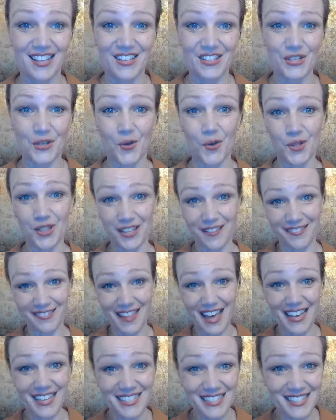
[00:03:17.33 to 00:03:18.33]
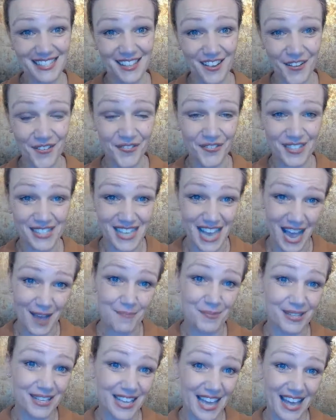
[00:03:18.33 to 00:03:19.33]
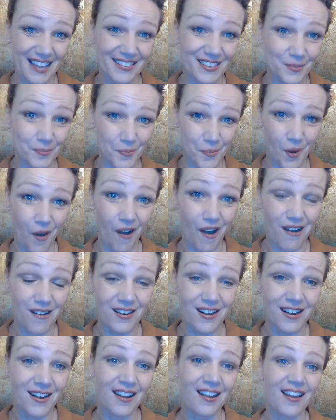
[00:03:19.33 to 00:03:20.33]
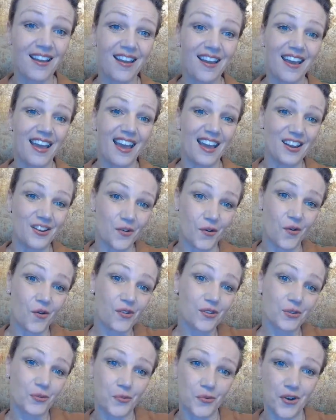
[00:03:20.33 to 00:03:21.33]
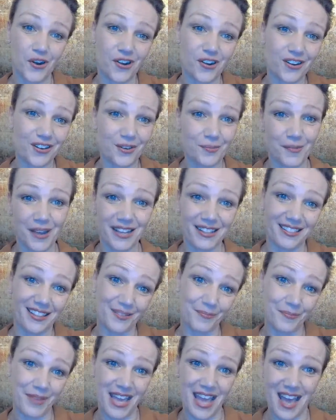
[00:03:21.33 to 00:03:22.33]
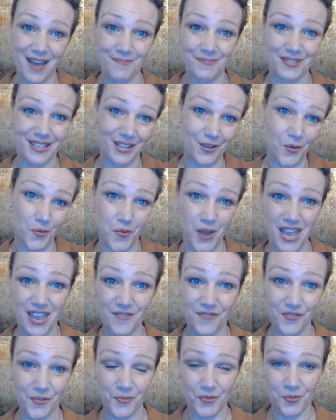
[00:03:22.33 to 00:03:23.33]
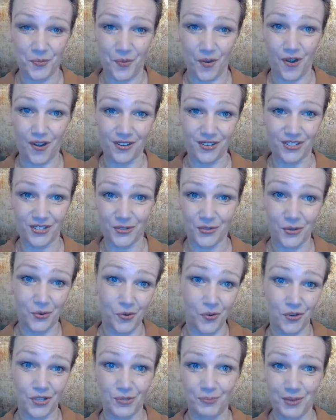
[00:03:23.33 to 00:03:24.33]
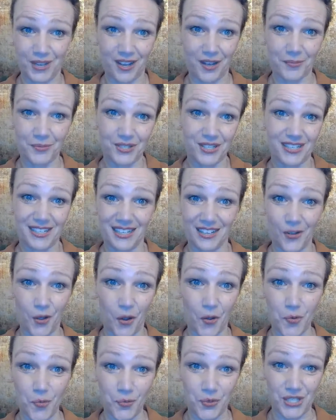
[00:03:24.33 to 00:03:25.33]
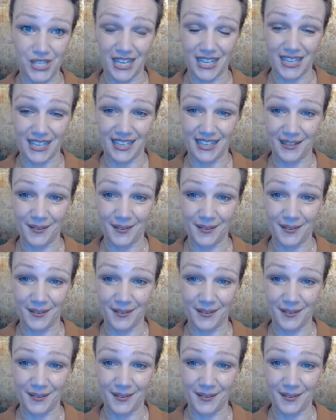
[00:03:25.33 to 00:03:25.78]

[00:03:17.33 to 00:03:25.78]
So all the nice stuff is happening at the barn, and all the work might then be happening away from the barn, so the horse becomes a little homesick.